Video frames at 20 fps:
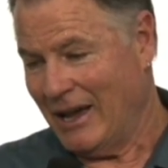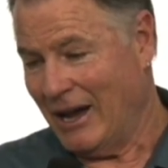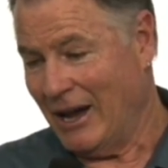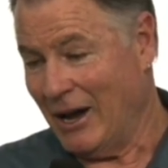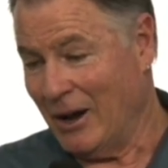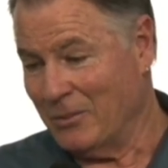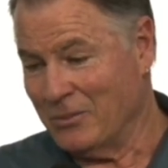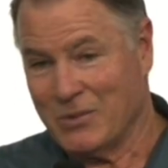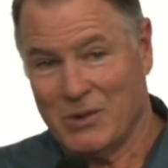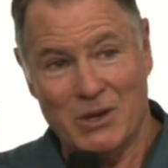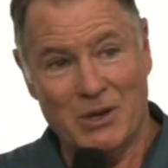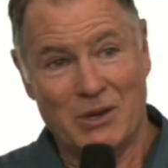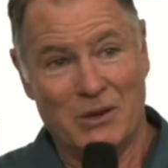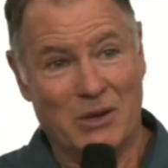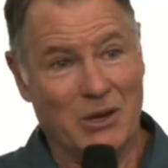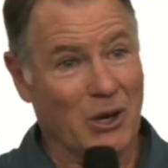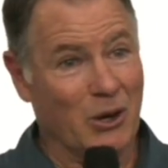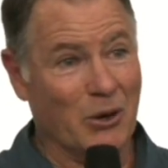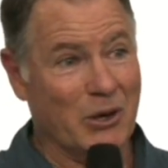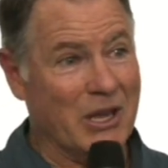um,
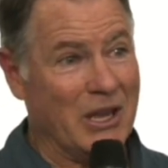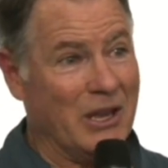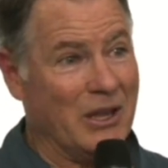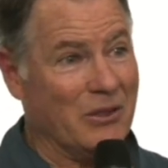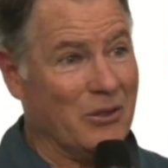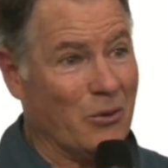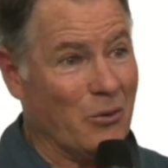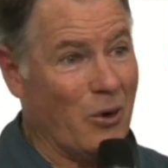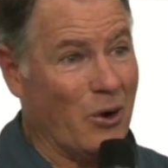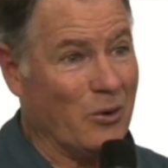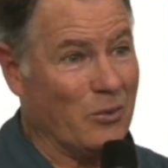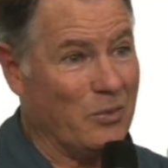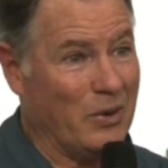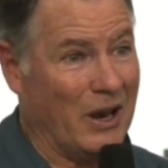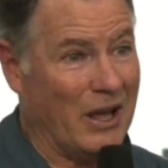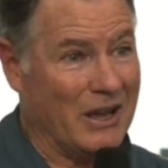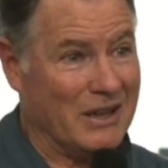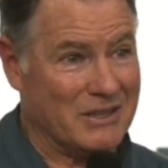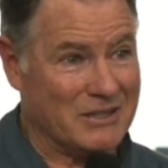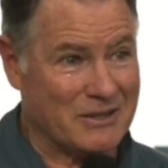you're looking in the wrong
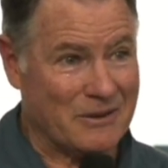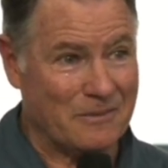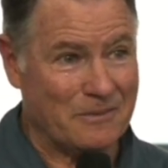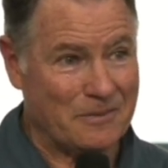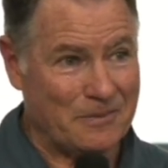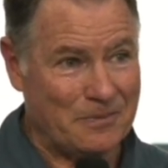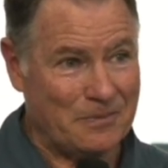place,